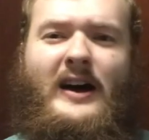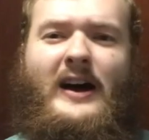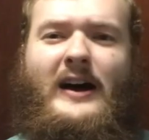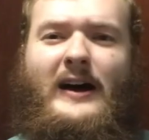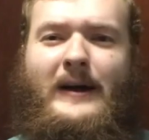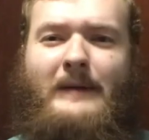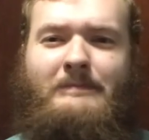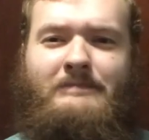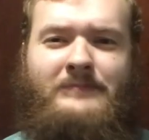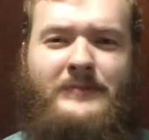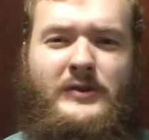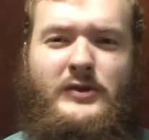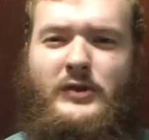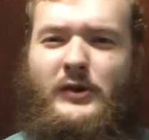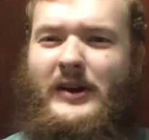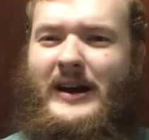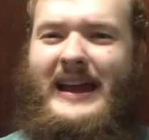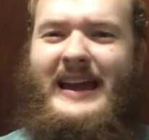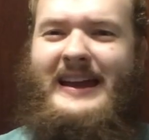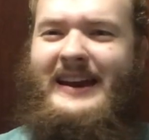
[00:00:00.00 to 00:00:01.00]
Um,
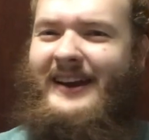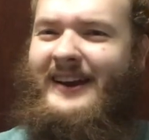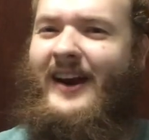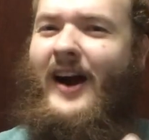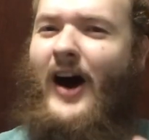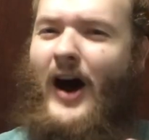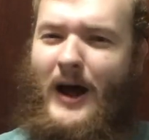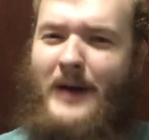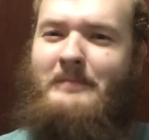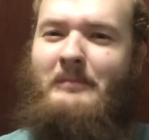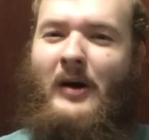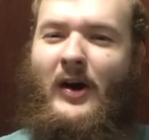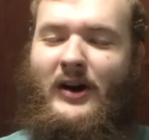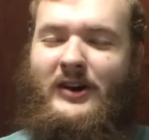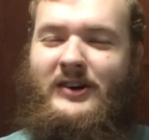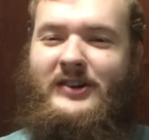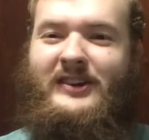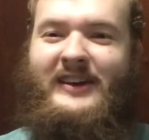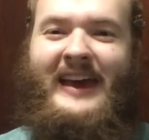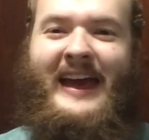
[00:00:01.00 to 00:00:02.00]
you're in an
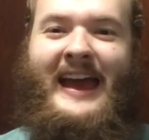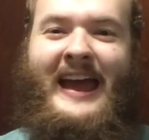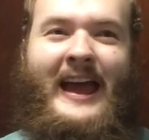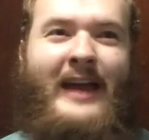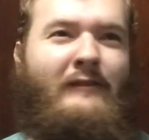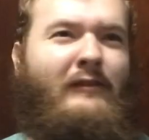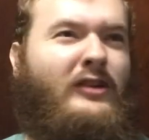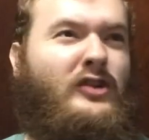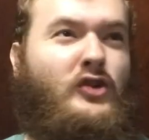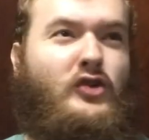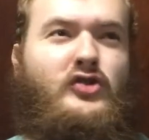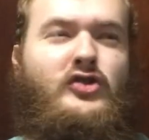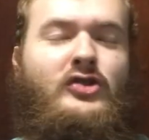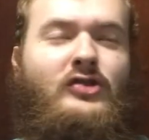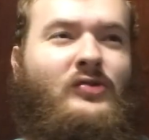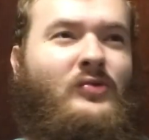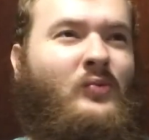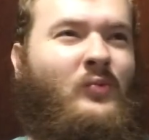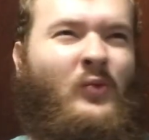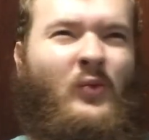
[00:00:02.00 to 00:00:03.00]
unmarked cave and you're
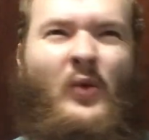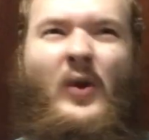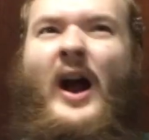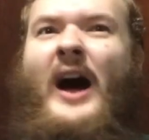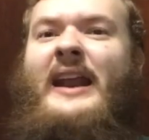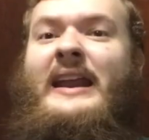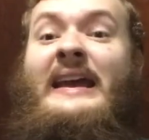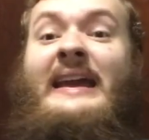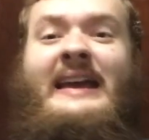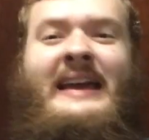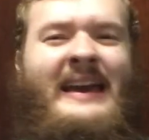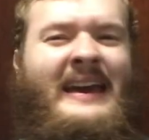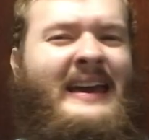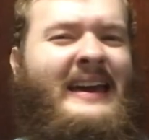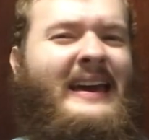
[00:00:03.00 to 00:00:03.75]
just running